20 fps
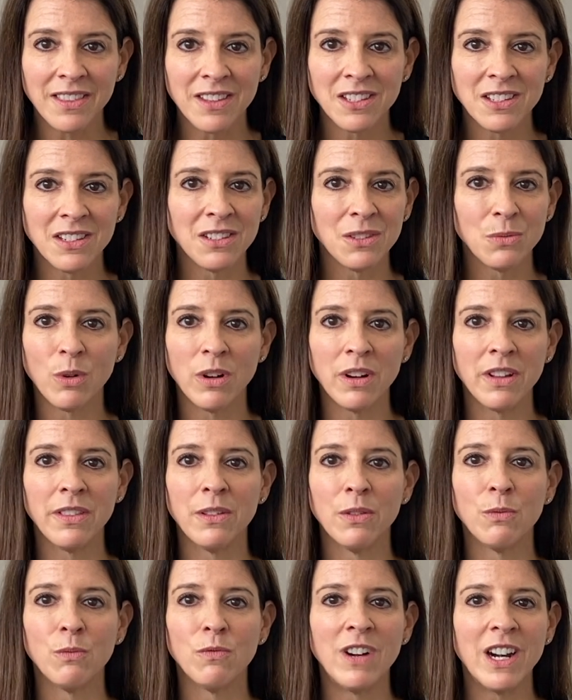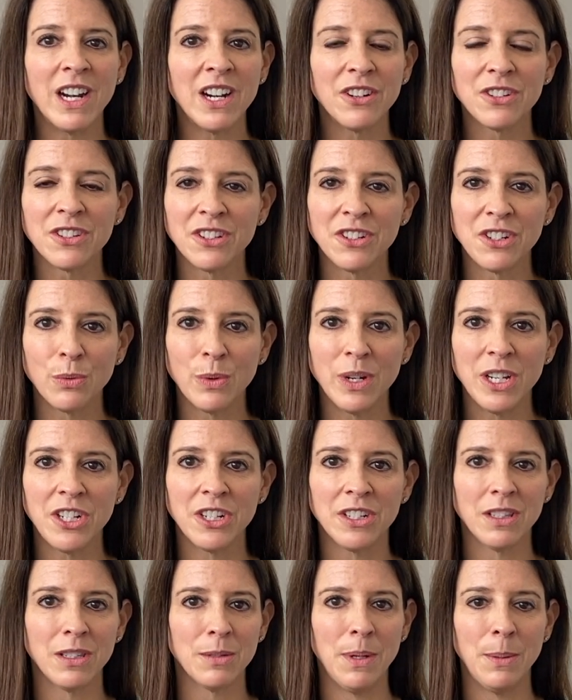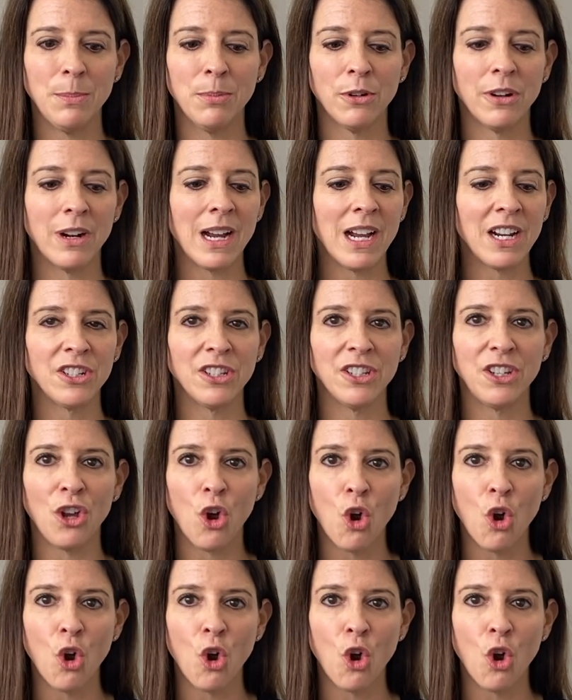This is one of the rare situations people are actually